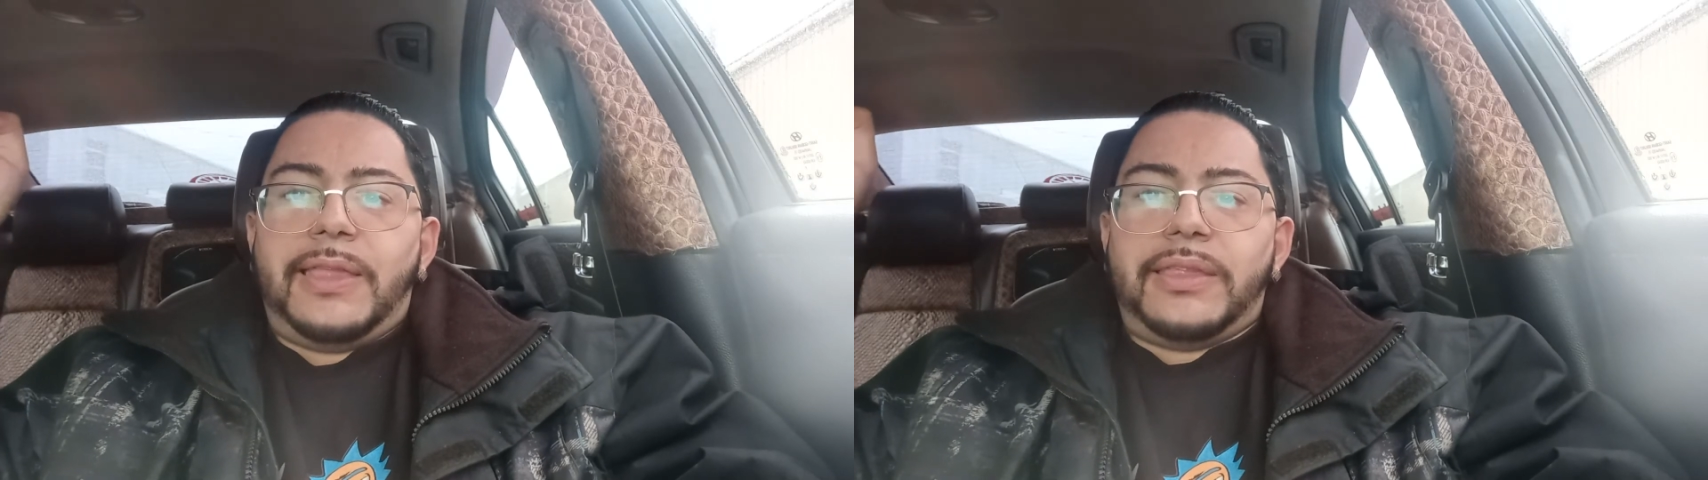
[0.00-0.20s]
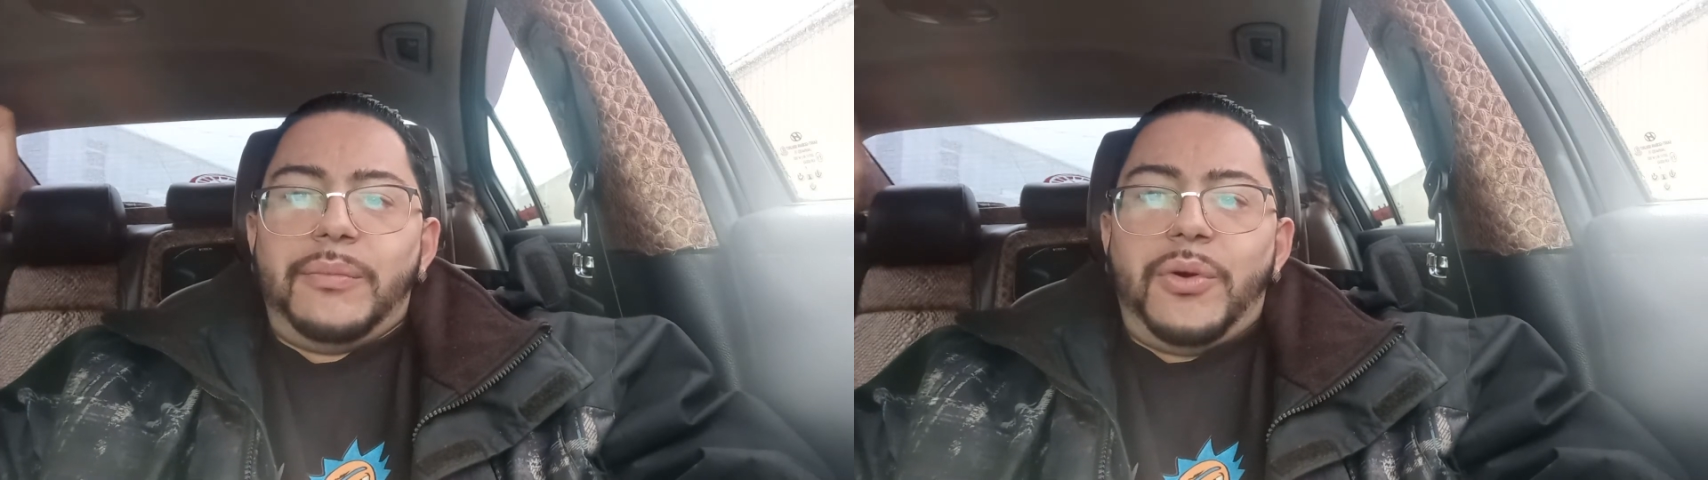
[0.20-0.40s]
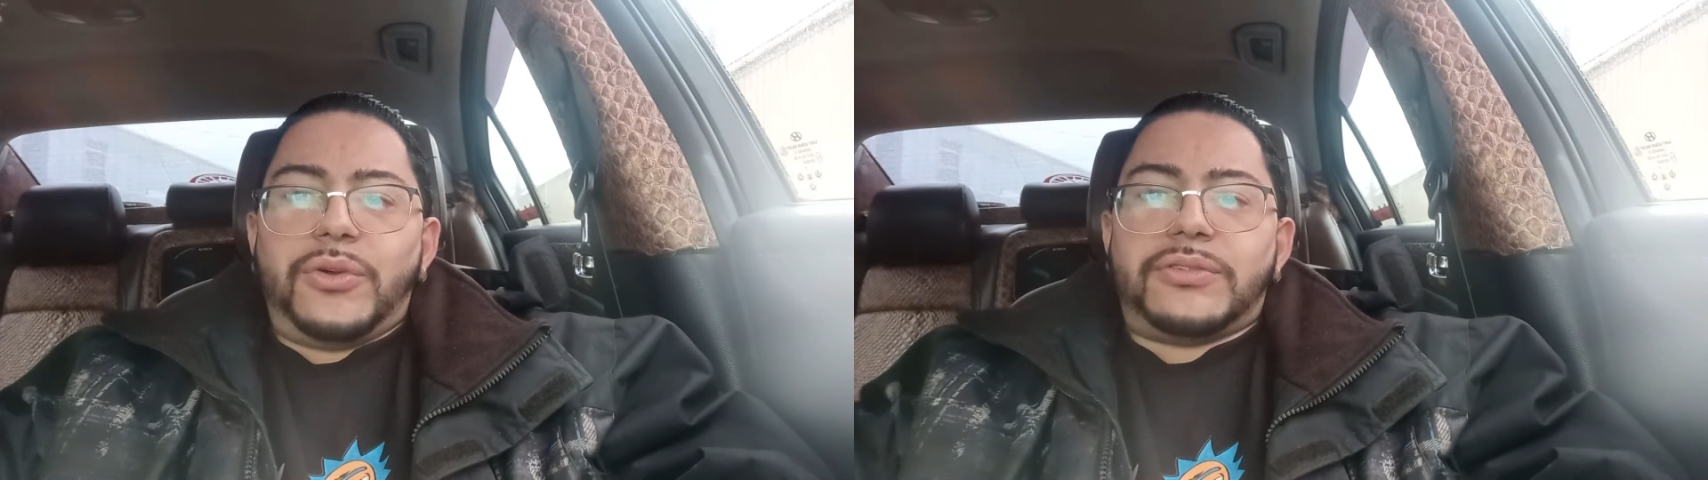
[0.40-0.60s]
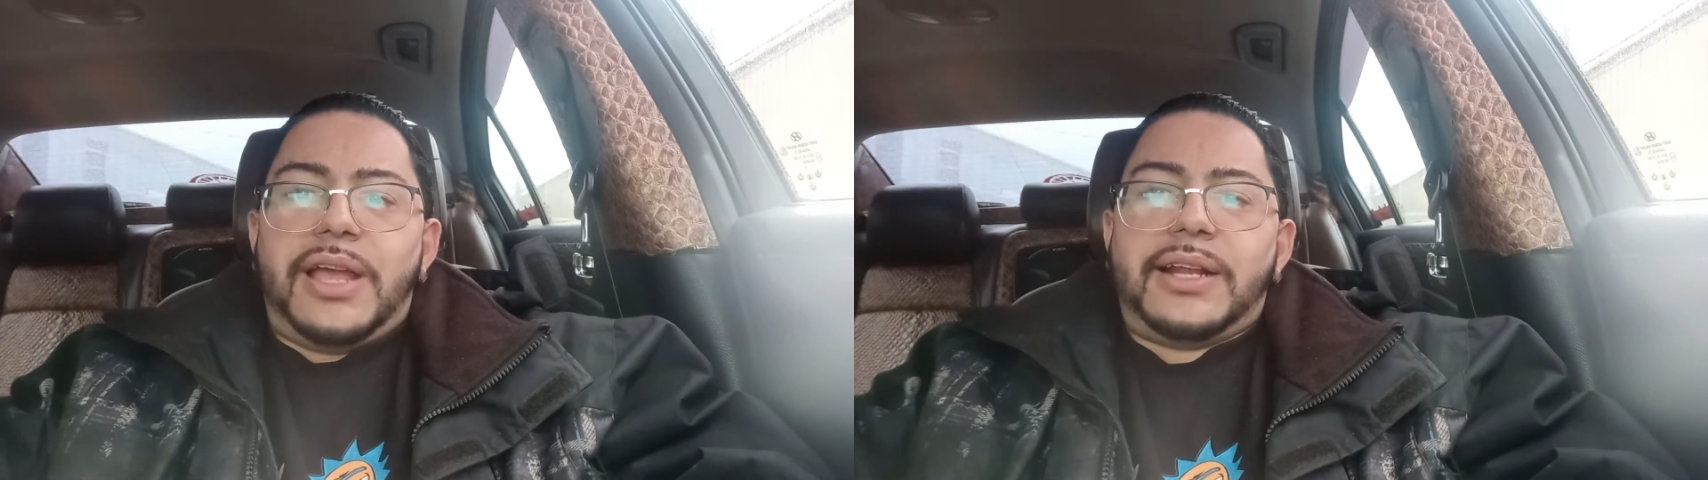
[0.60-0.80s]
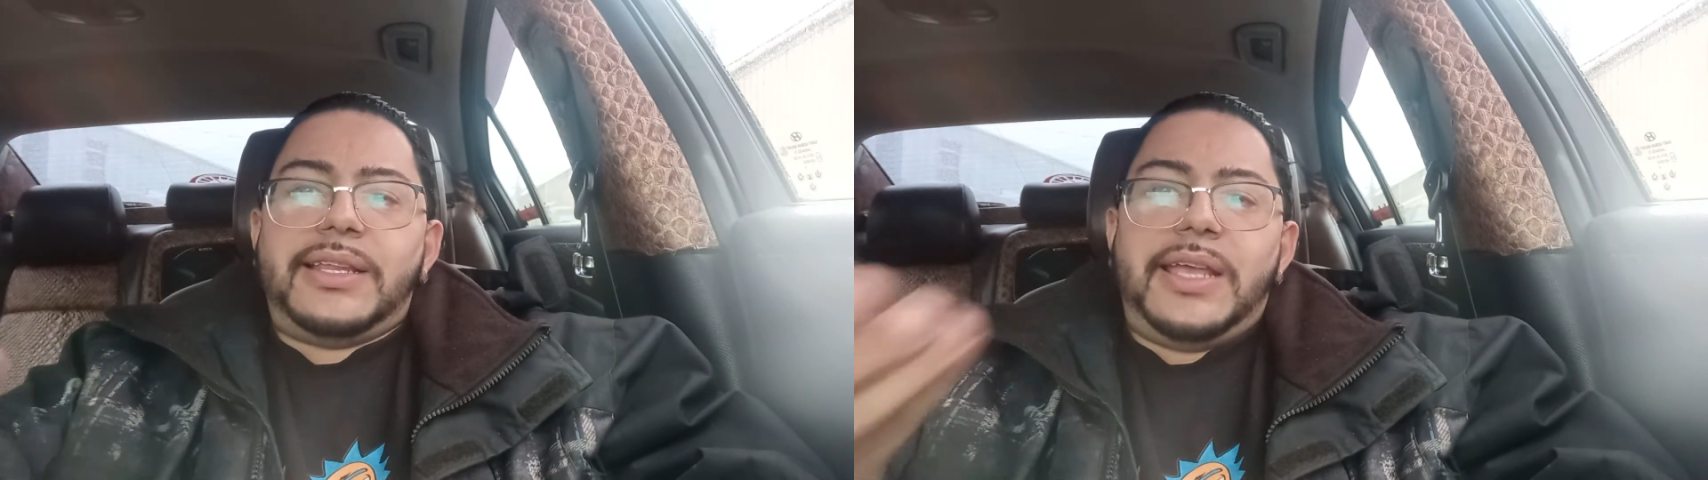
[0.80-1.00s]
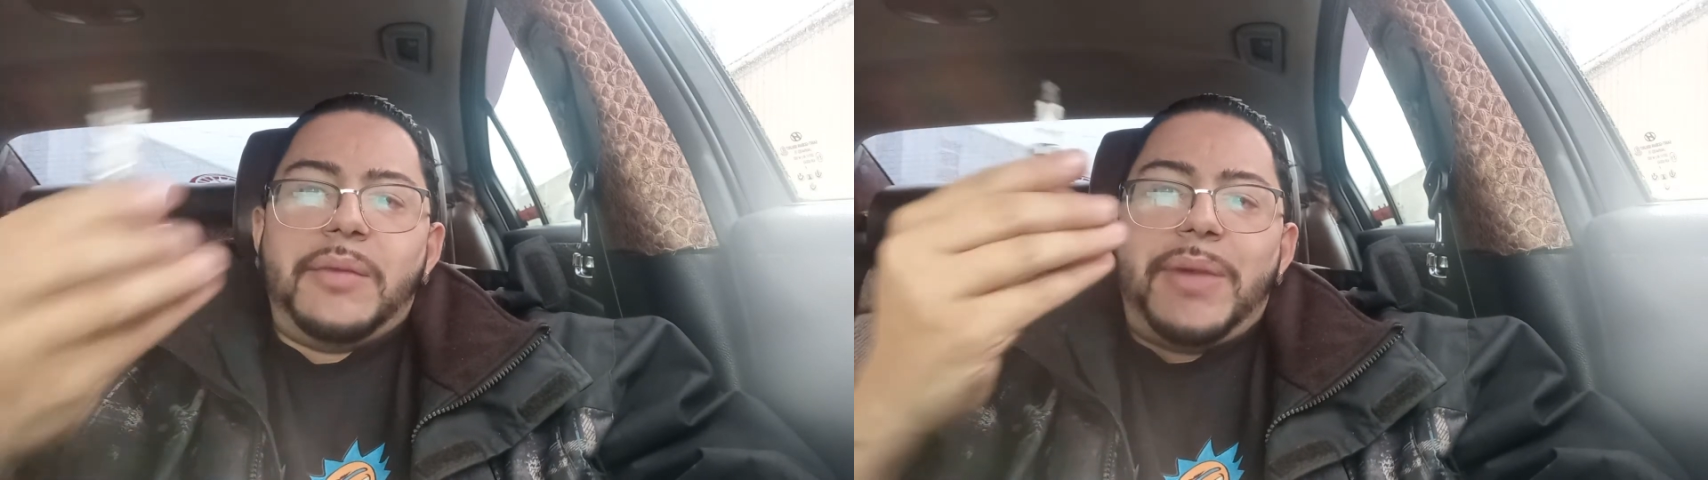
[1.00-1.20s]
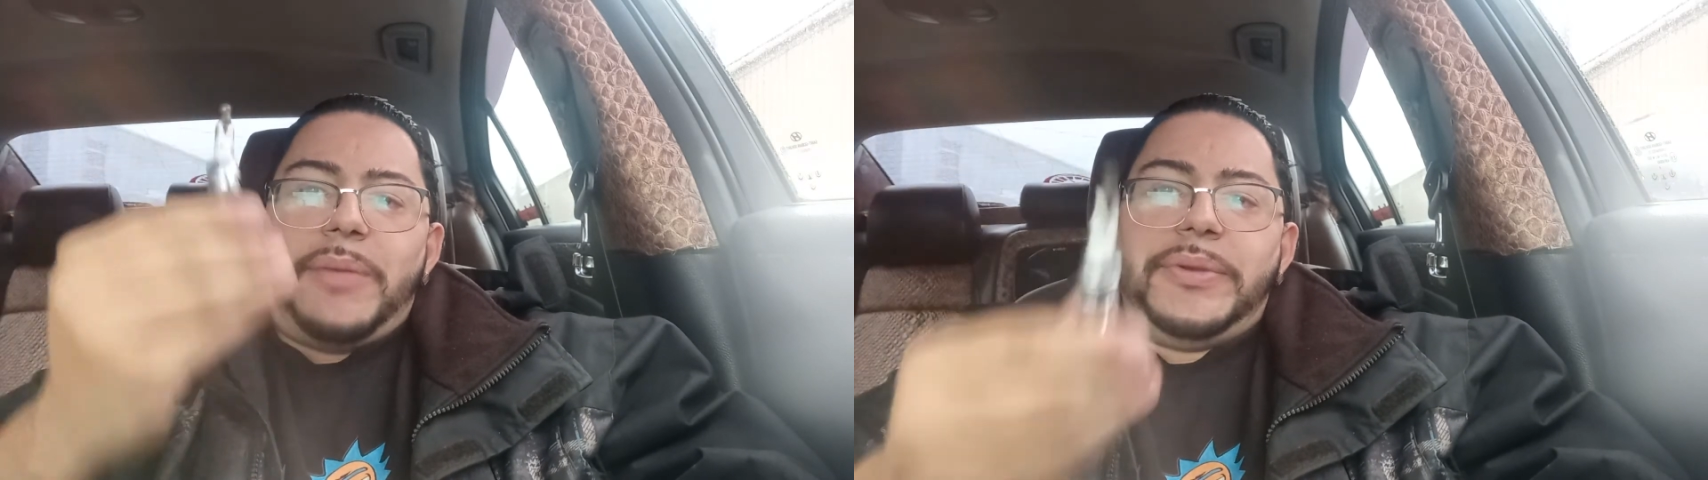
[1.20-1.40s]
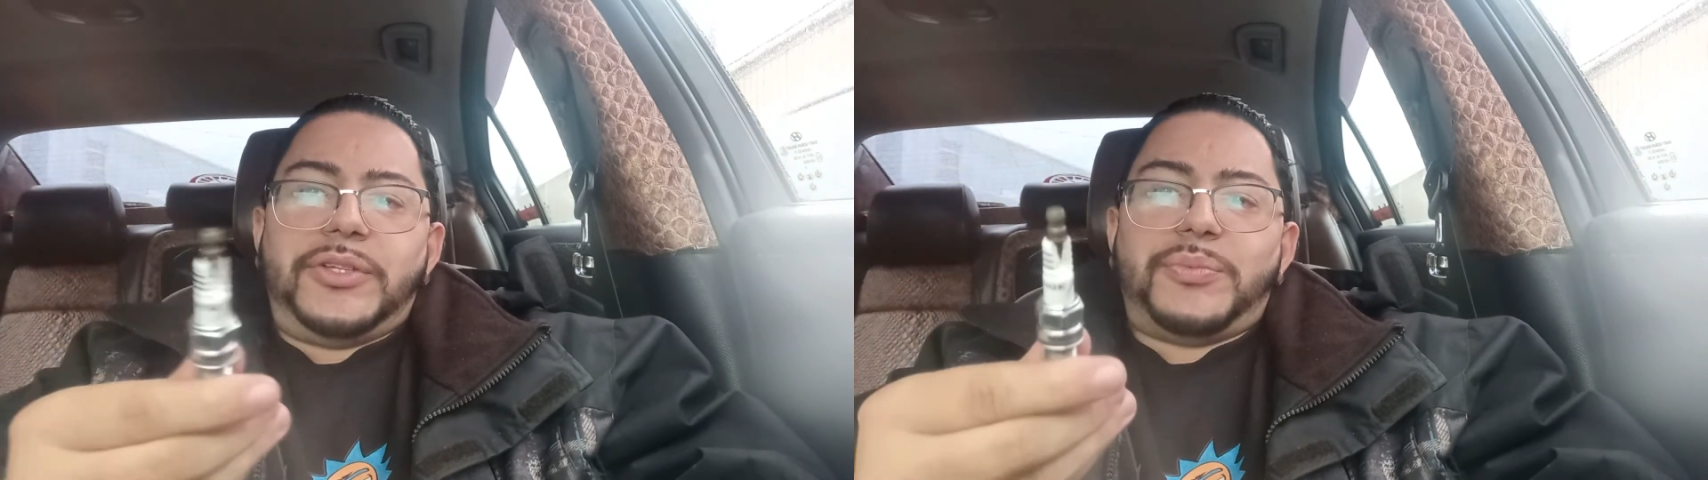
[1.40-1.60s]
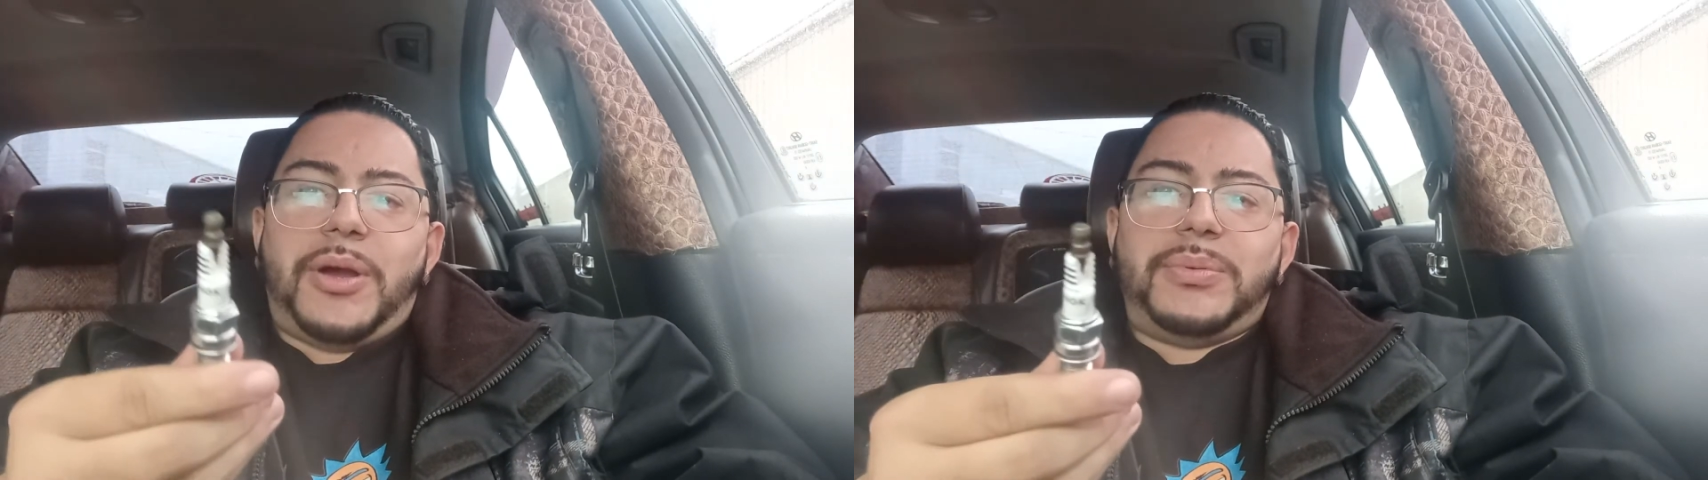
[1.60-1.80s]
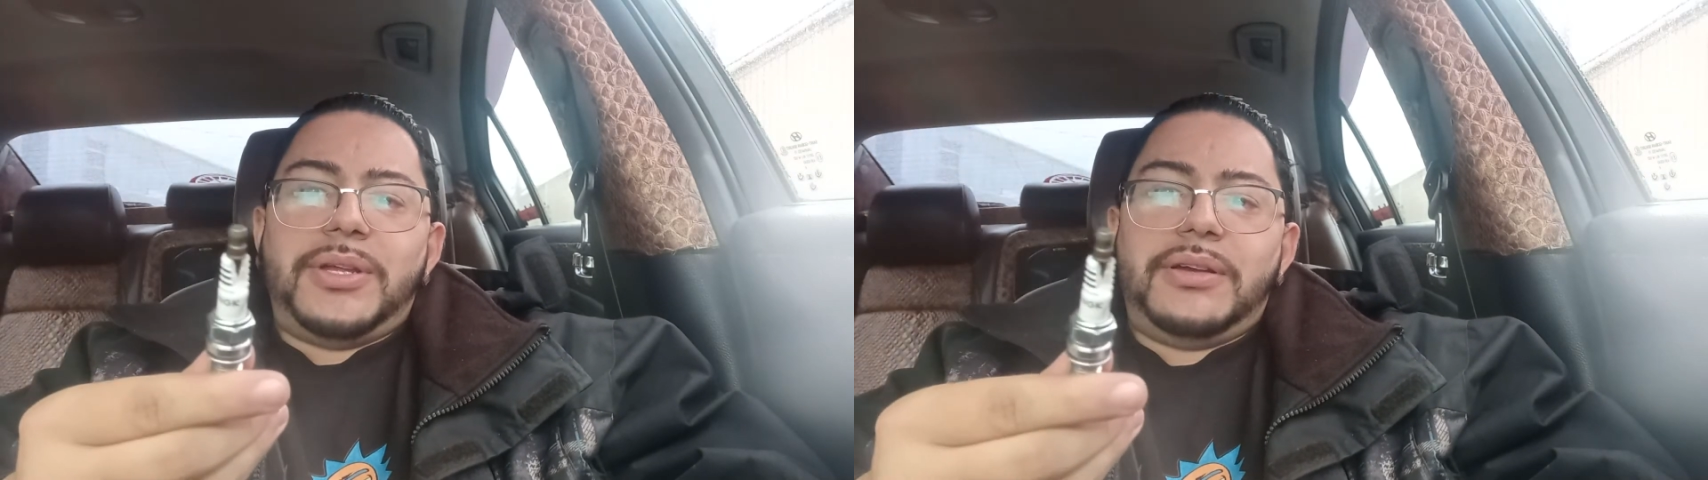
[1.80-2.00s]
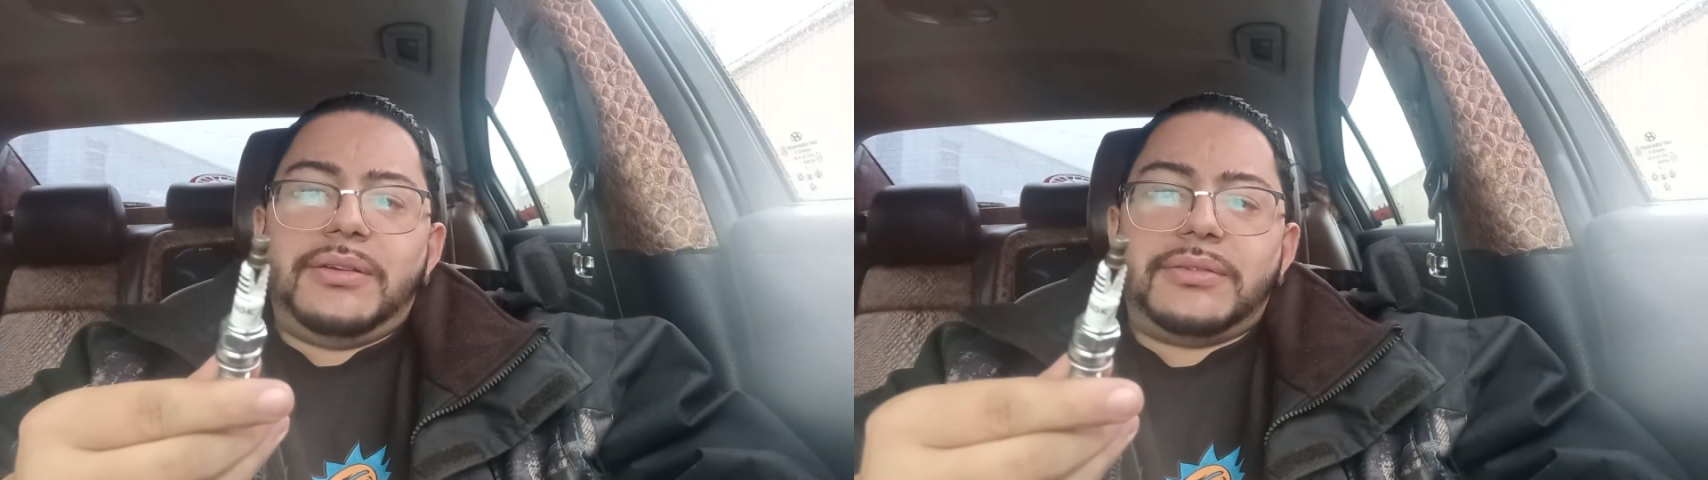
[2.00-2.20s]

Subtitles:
then most likely it might be the spark plug.